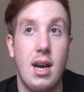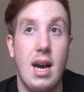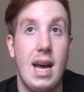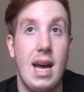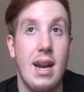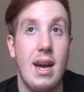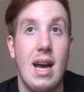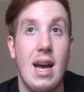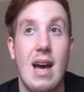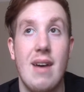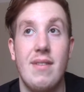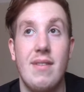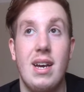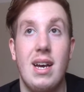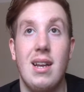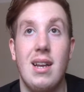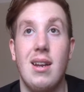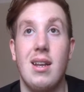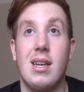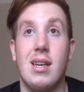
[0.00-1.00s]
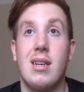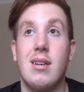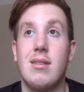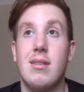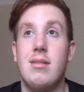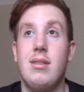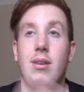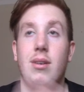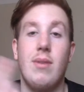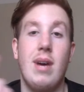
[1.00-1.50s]
and I have it at
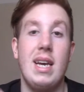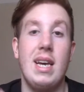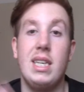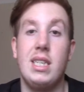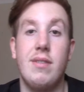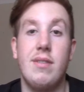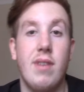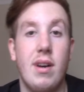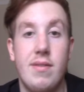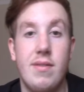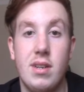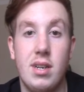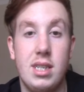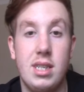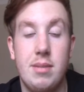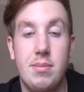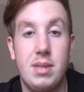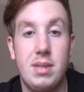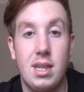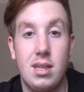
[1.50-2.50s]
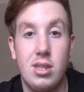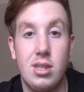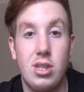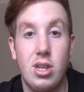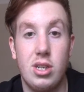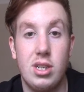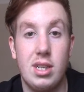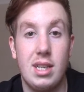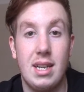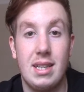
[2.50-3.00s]
85-90%
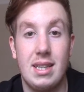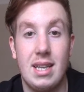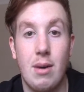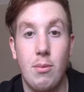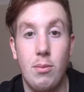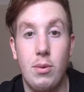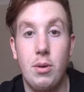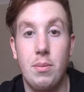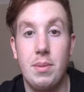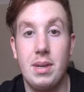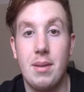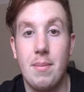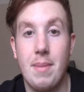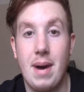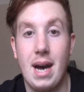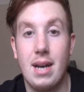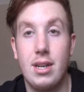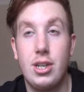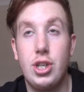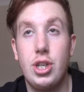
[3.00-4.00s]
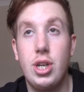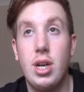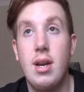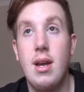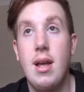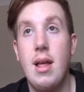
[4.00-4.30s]
certain that that will be the match.